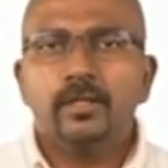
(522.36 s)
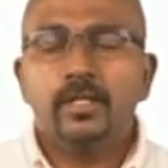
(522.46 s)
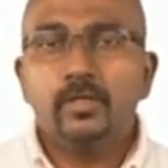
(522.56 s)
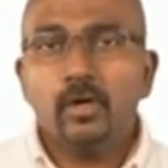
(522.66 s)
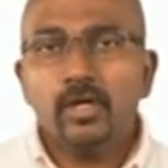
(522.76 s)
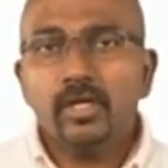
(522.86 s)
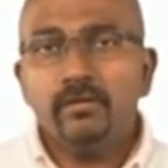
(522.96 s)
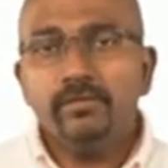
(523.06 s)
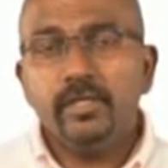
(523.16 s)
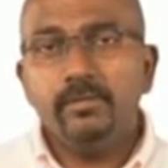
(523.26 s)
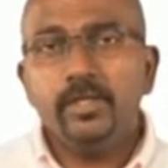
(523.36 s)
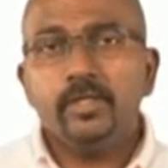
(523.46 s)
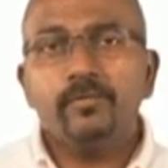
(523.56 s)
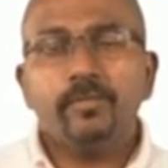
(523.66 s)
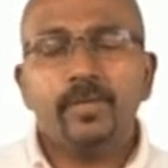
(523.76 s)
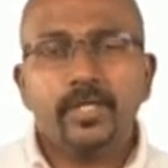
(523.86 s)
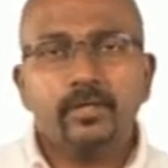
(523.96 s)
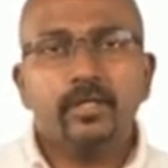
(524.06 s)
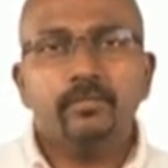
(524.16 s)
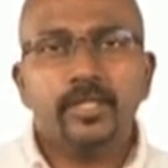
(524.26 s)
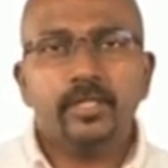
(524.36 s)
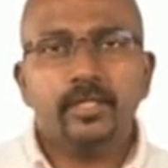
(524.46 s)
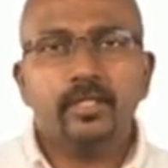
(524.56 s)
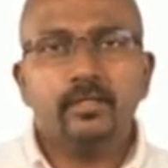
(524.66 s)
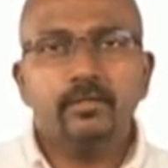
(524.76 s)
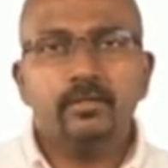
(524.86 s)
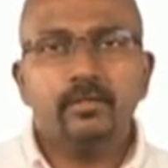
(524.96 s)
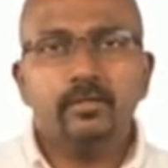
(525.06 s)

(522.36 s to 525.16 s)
the non-availability of a particular material